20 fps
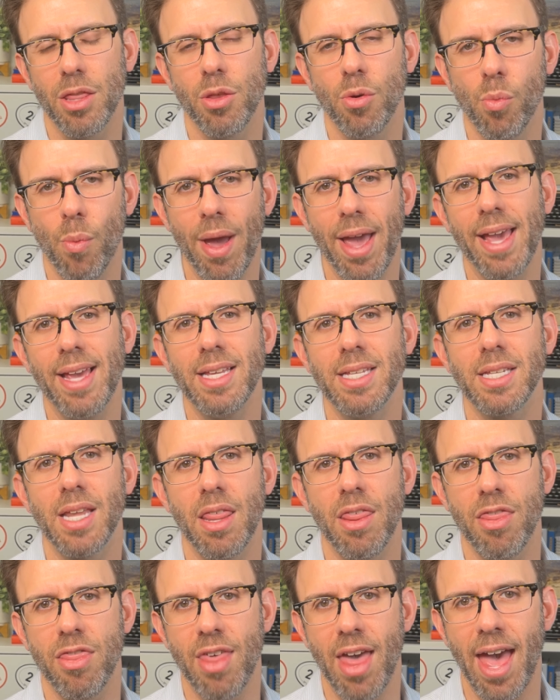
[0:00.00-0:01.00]
the ways
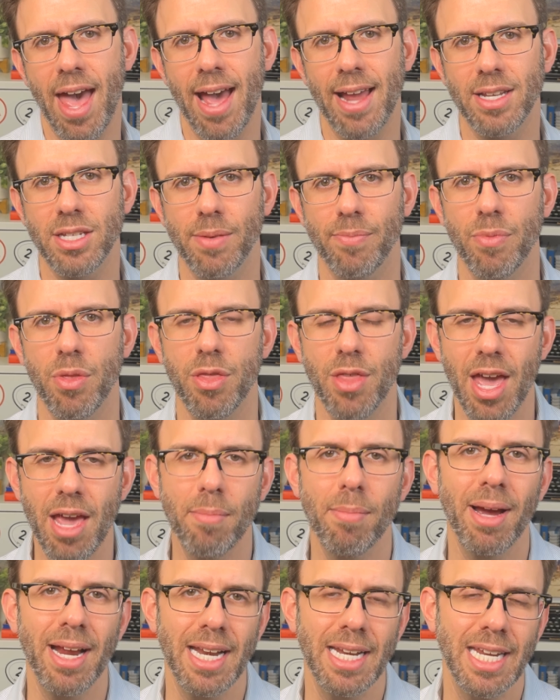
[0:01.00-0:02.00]
that
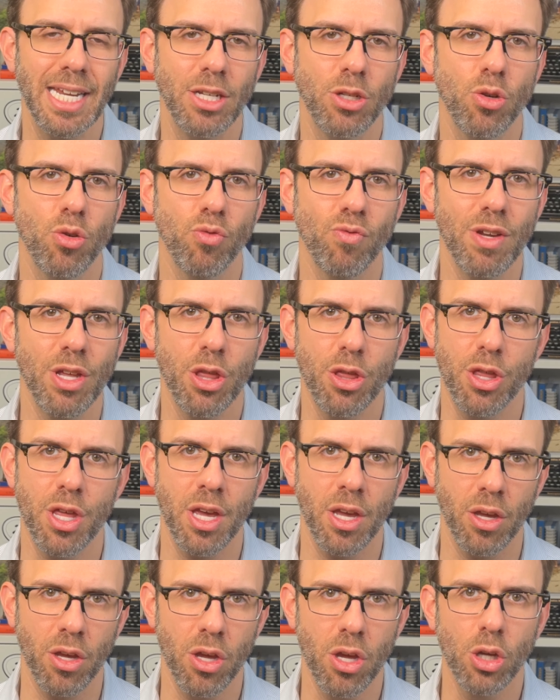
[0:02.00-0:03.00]
they might need to
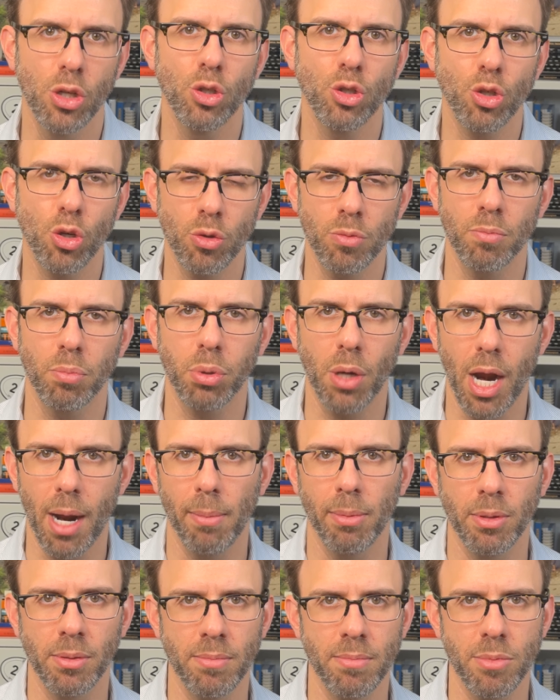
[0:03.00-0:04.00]
rethink certain
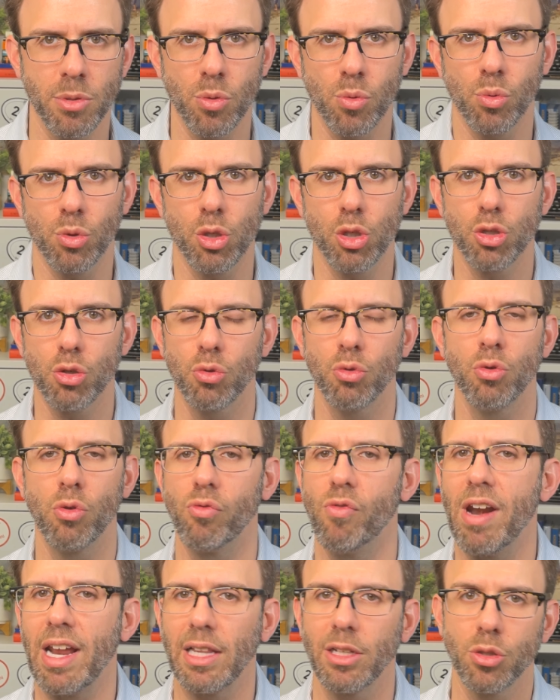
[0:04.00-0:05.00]
problems or certain
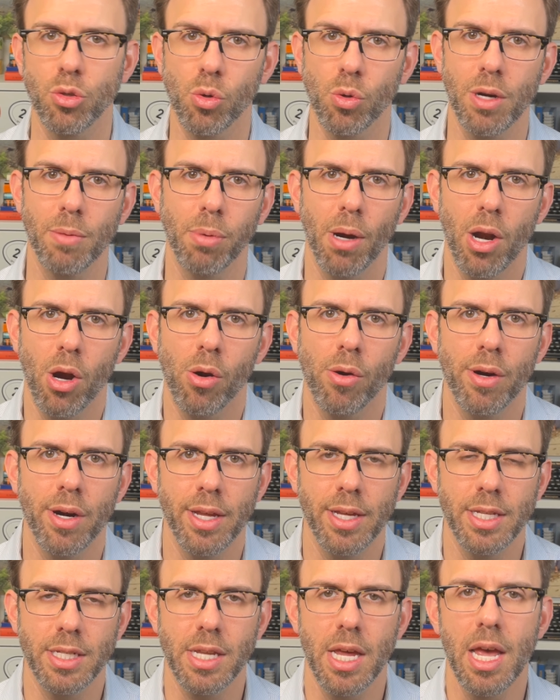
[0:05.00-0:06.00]
regulatory
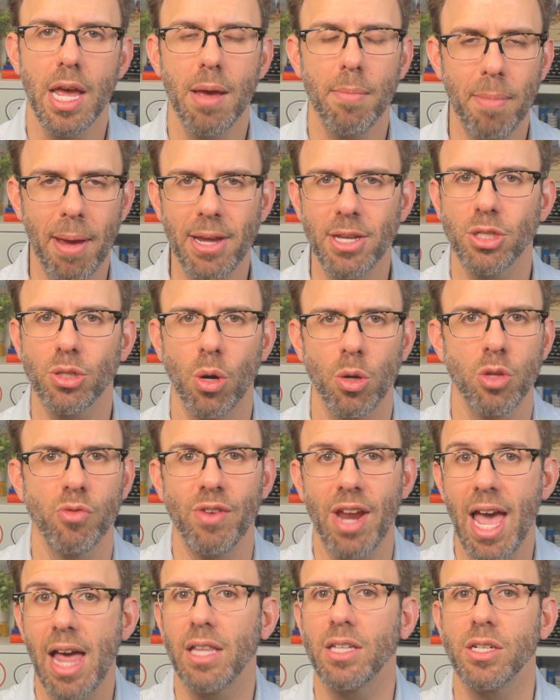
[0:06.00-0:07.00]
priorities based on the
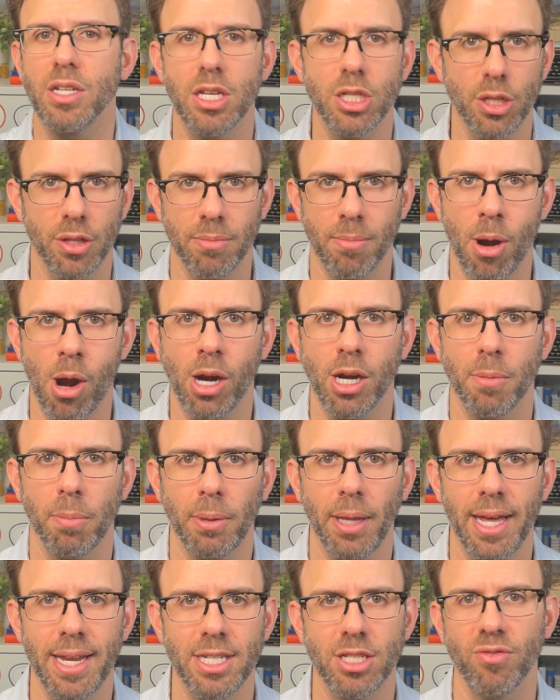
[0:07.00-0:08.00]
realities of the
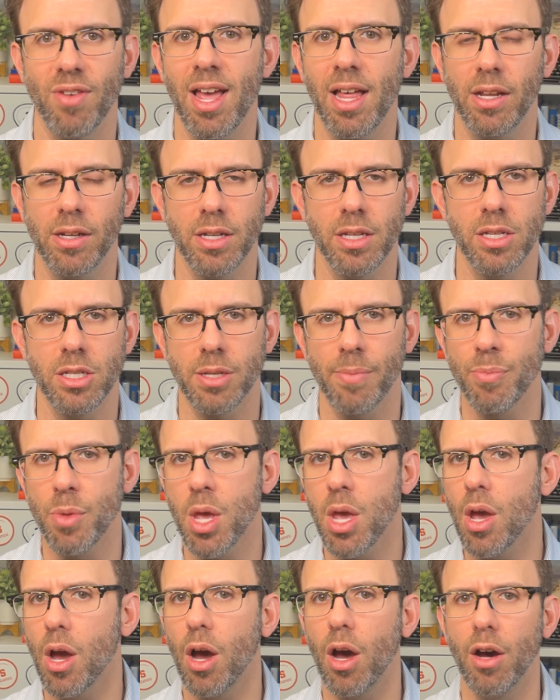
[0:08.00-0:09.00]
marketplace, the realities
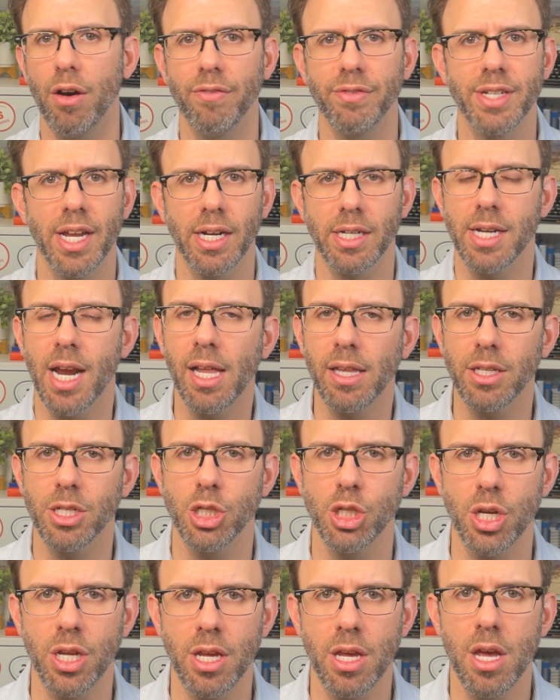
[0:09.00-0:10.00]
of
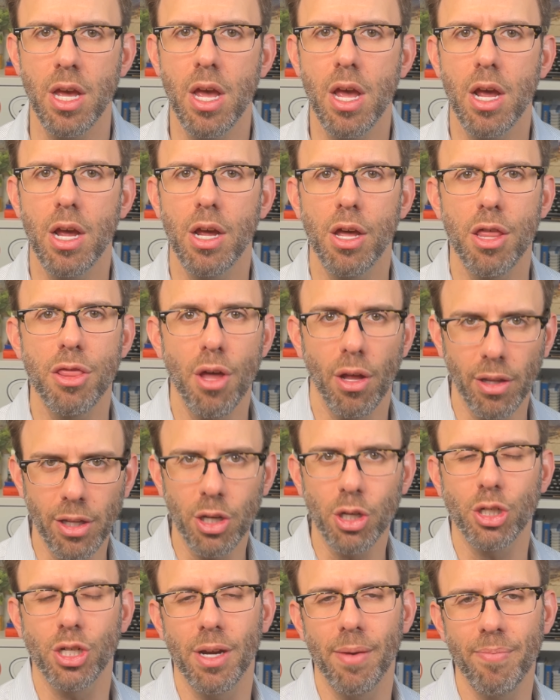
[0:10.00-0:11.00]
technology, thought
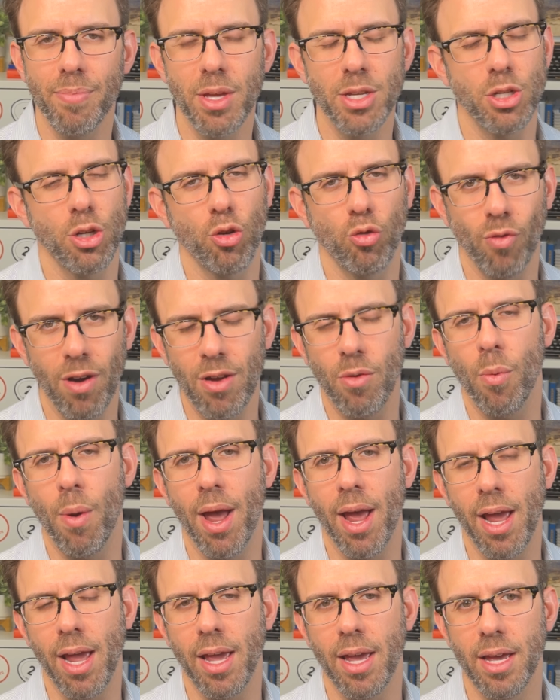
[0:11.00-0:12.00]
leadership is a great
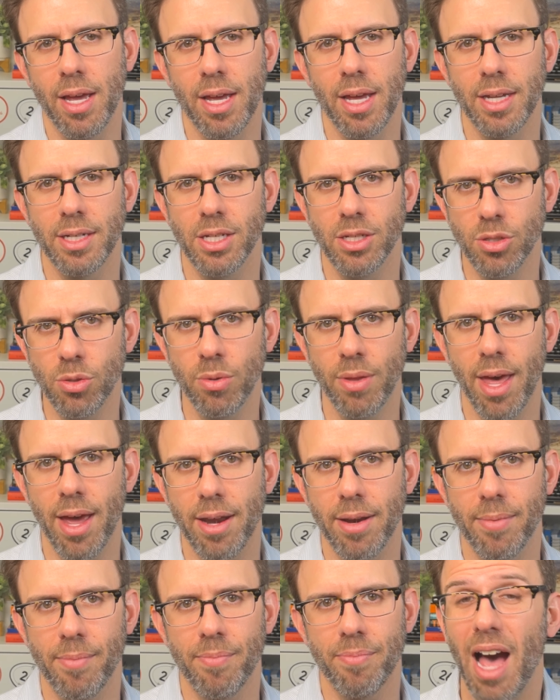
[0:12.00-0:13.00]
way to do
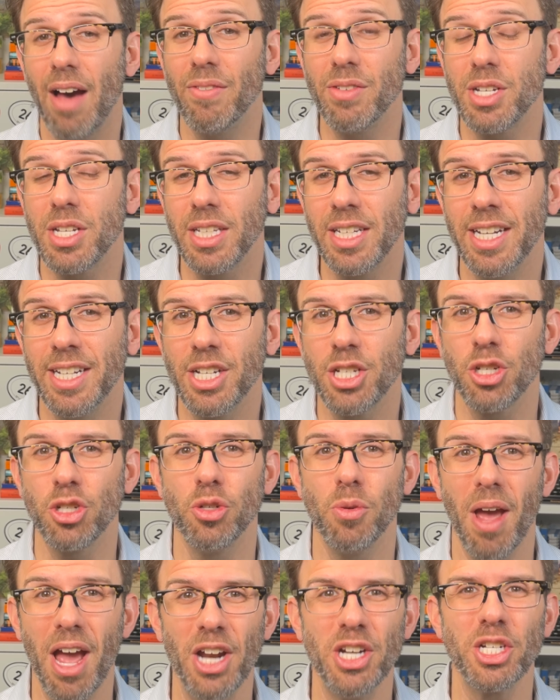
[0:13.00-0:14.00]
that. Obviously, in addition
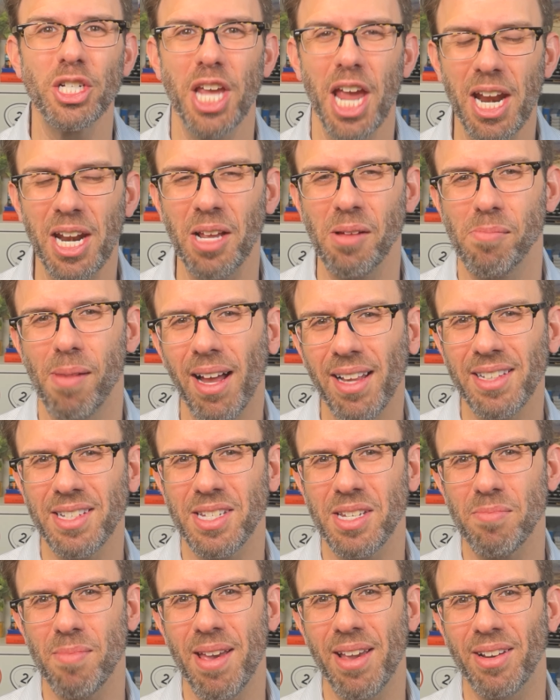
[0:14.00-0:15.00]
to educating
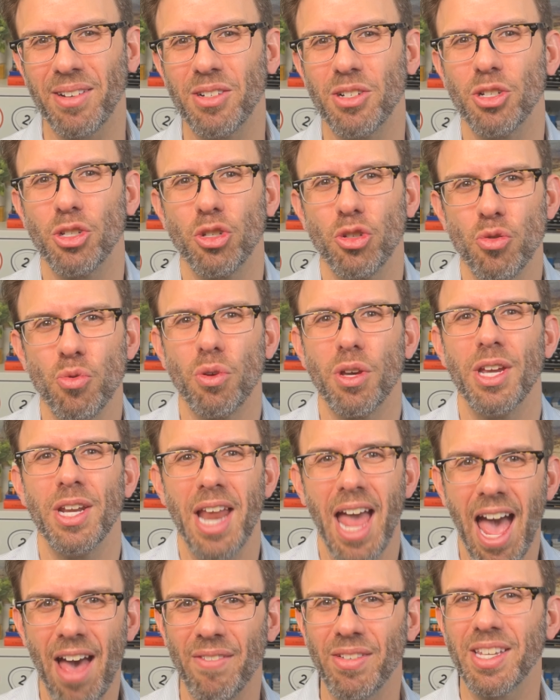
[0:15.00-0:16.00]
policymakers, you can
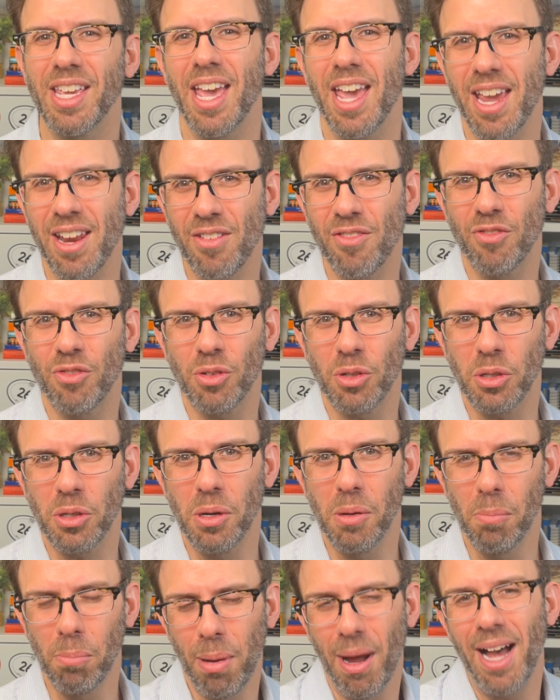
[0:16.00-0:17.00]
advocate
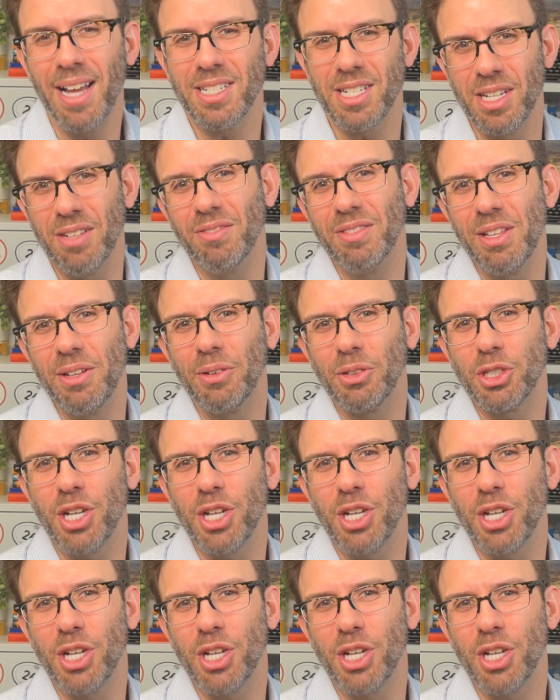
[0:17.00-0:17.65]
for positive legal